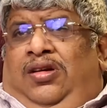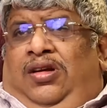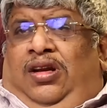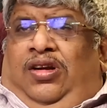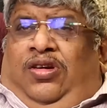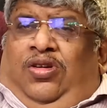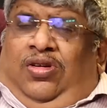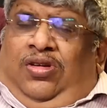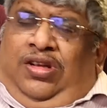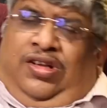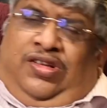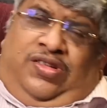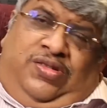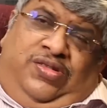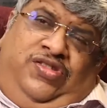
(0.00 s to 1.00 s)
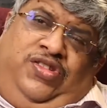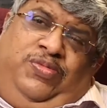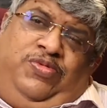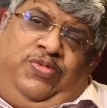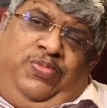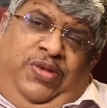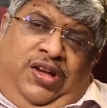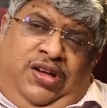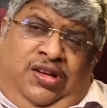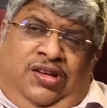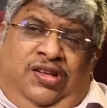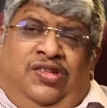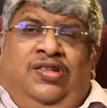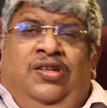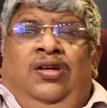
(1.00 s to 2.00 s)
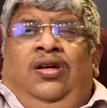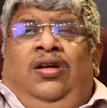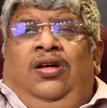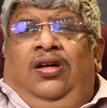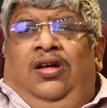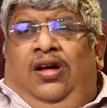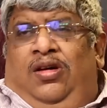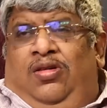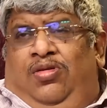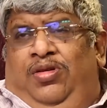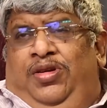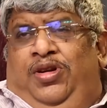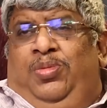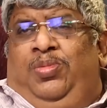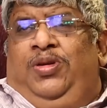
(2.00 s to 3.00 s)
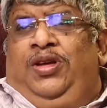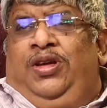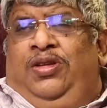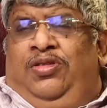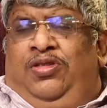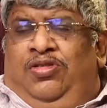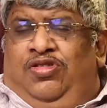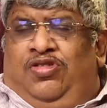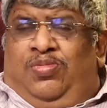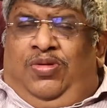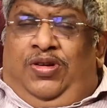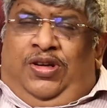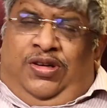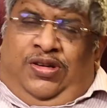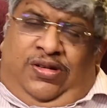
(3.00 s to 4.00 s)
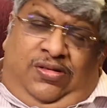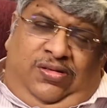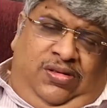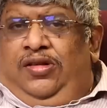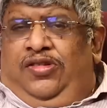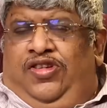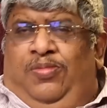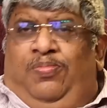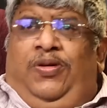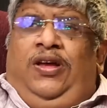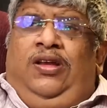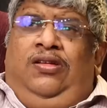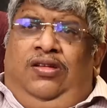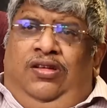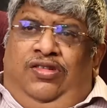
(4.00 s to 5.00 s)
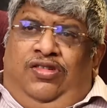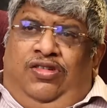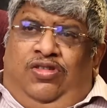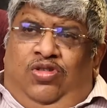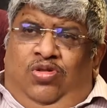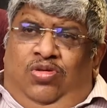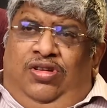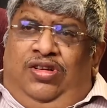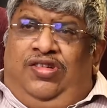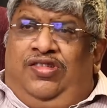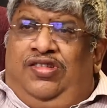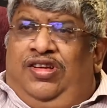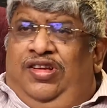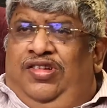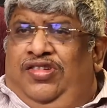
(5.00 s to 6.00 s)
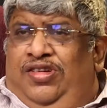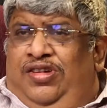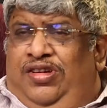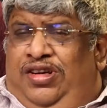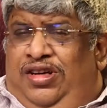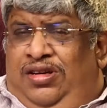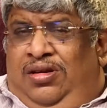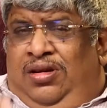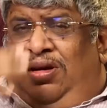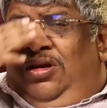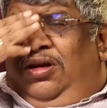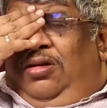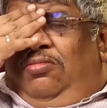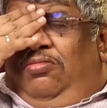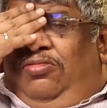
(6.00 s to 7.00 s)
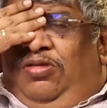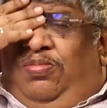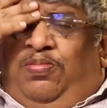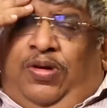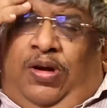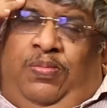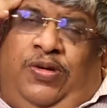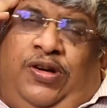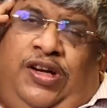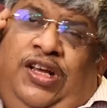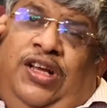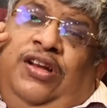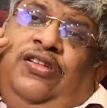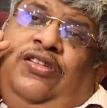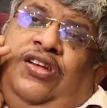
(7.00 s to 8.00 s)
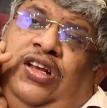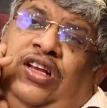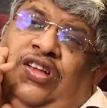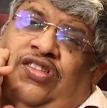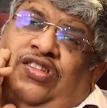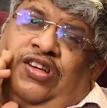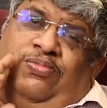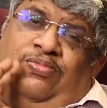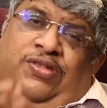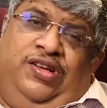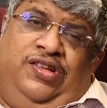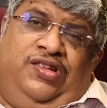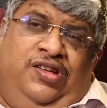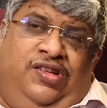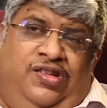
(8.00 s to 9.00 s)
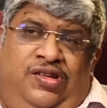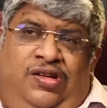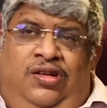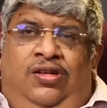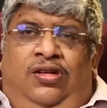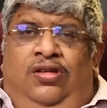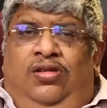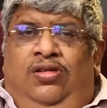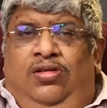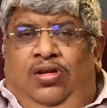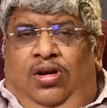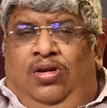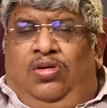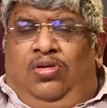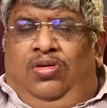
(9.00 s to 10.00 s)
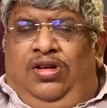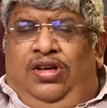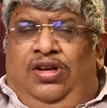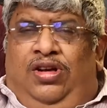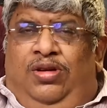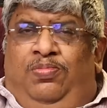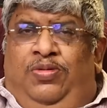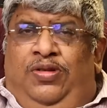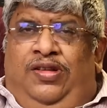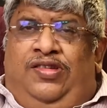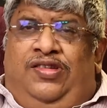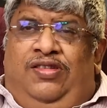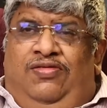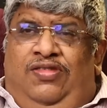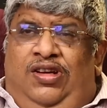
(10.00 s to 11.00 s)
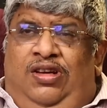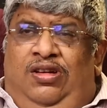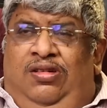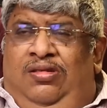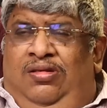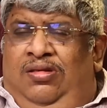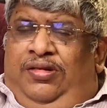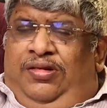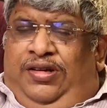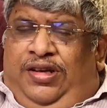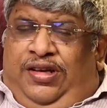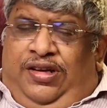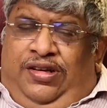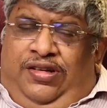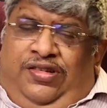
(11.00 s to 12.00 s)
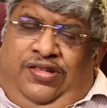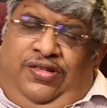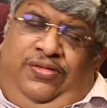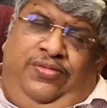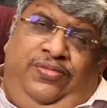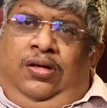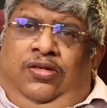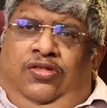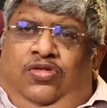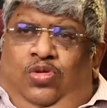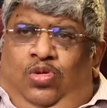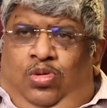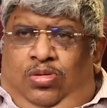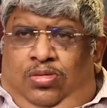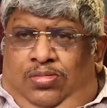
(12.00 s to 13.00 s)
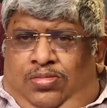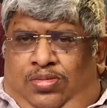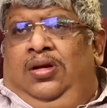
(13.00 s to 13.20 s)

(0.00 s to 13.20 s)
electronics chips makers are going to be enthused by it. Japan is a curious case indeed, with property and real estate prices not going up in several decades. So,